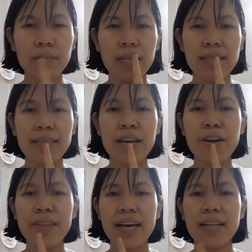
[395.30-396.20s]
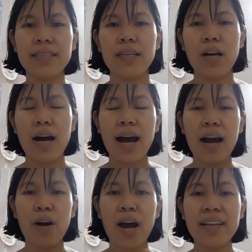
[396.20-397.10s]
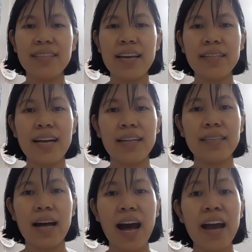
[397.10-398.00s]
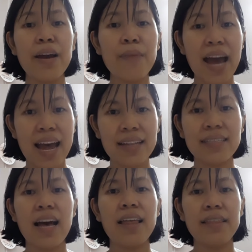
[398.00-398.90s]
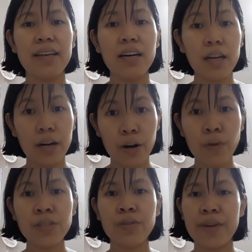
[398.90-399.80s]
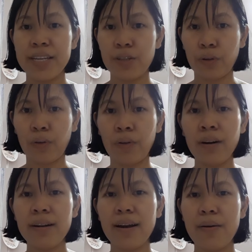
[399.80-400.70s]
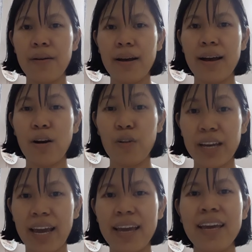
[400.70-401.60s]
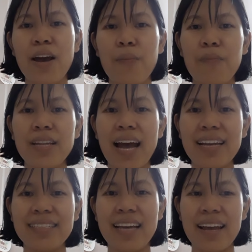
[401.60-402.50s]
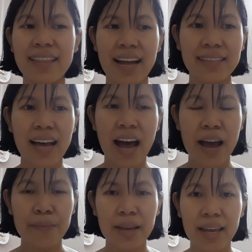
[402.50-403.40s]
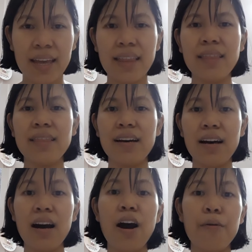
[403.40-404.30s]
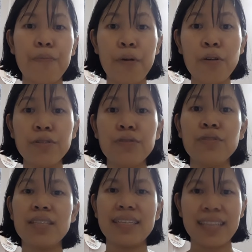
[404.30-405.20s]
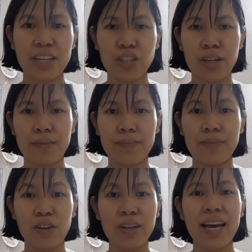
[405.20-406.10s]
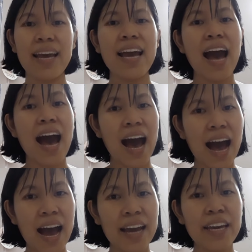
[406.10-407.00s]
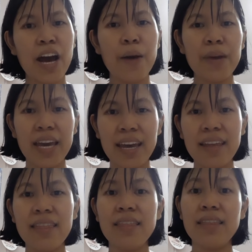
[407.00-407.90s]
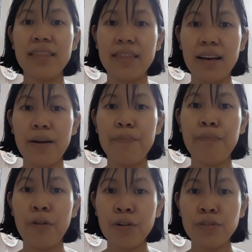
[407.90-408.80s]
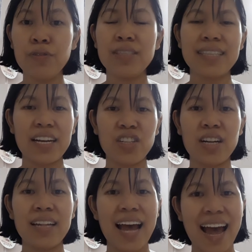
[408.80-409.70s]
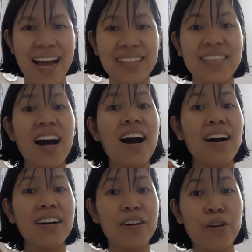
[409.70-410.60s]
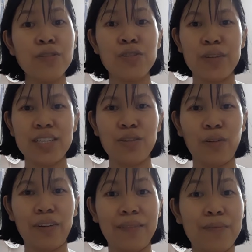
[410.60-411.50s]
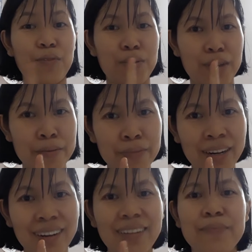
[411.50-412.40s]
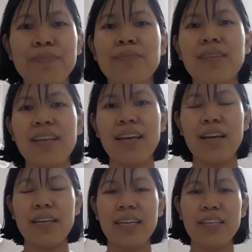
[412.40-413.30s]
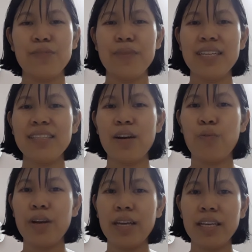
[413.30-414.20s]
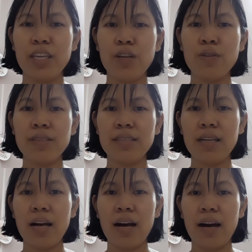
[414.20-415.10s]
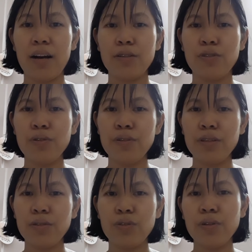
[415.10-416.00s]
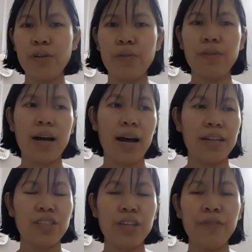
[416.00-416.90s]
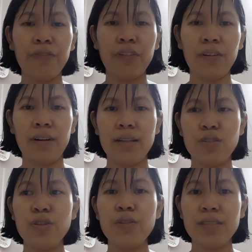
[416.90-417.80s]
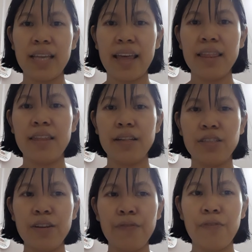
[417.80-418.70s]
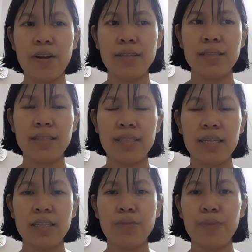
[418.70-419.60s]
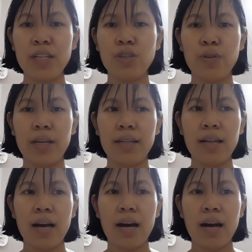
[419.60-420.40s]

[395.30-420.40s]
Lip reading: say that I am at the grocery store. Okay, but I say that I'm in the produce section. Okay, I am in the produce section at a grocery store. Remember, it means that we use do you see the differences between